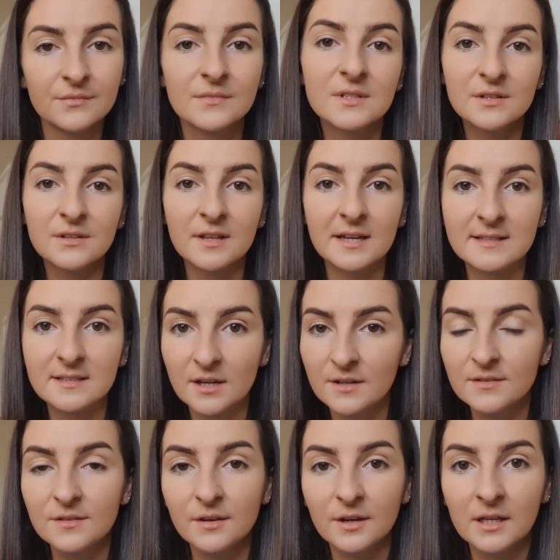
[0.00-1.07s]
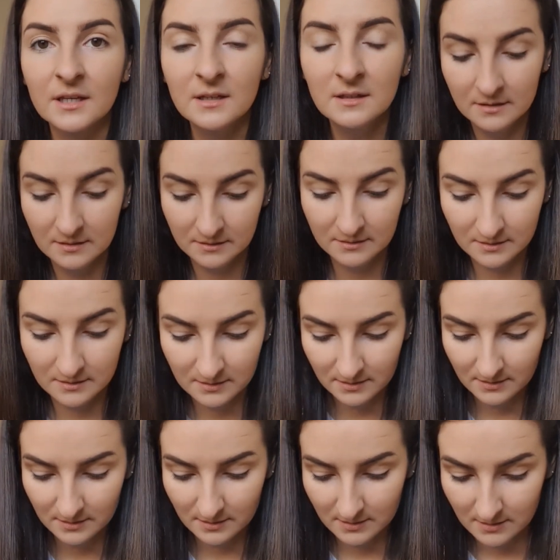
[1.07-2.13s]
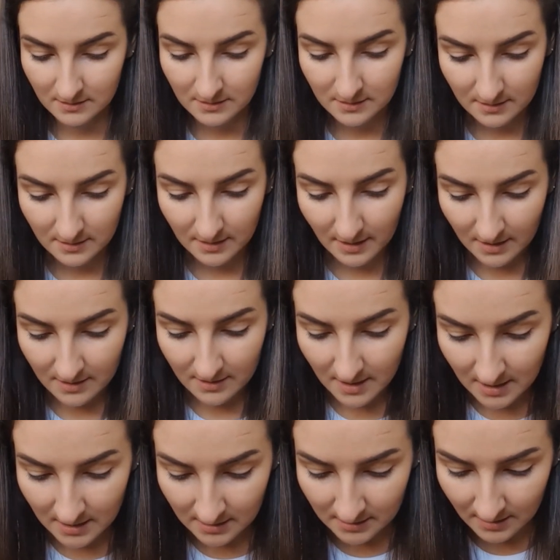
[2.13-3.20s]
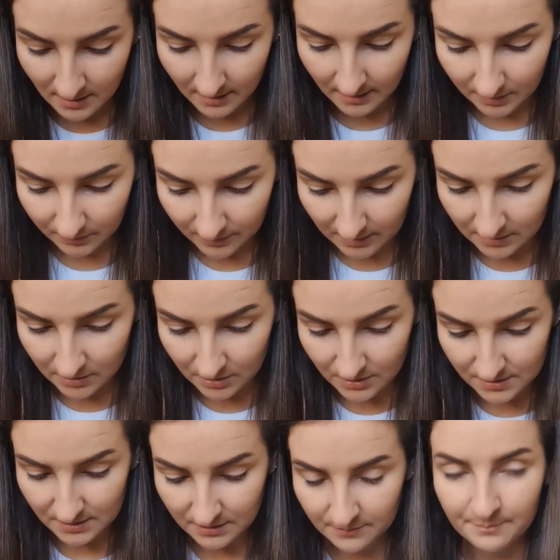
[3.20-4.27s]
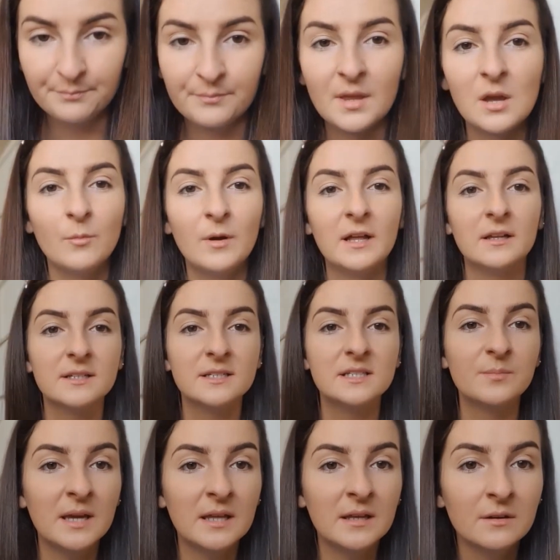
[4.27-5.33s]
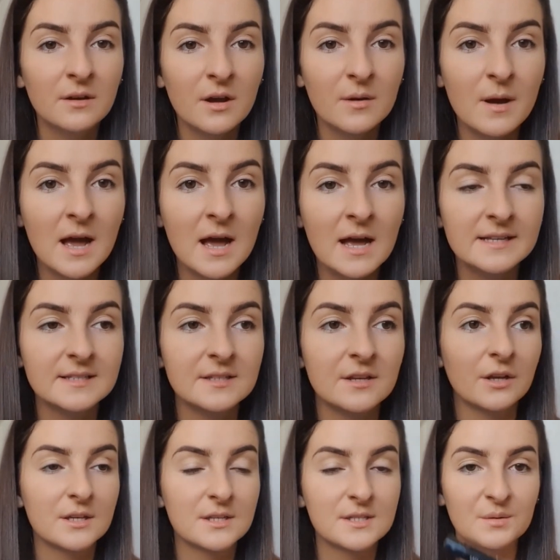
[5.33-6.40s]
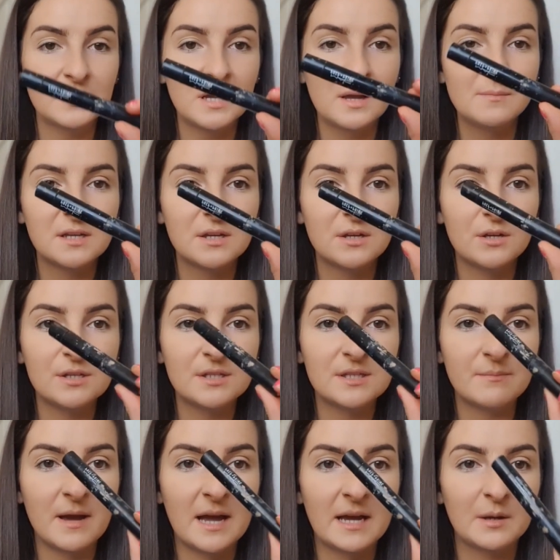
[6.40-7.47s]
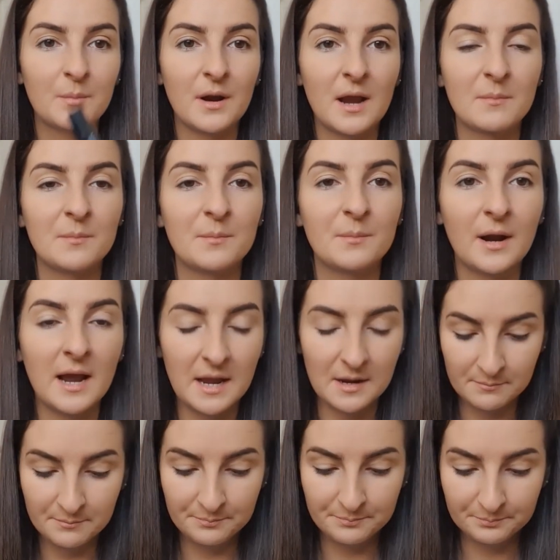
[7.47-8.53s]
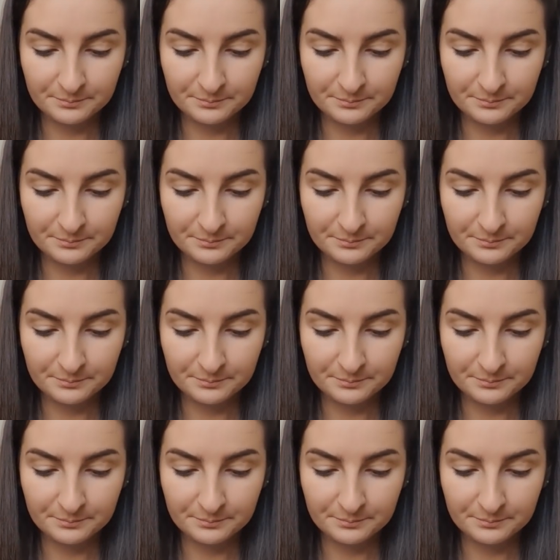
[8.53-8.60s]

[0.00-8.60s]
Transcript: So that's how it's looking. And then I go in using, well, depending on how my eyes look, sometimes I use the MAC Prep and Prime.